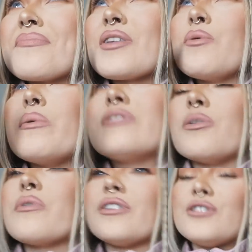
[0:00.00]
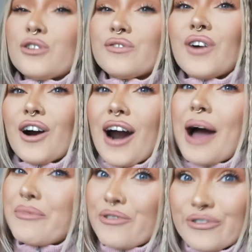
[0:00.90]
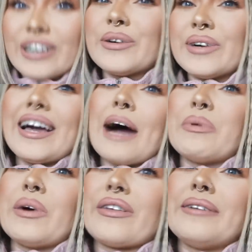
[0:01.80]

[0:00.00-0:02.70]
what we've done with it so far, I'm really, really happy with it.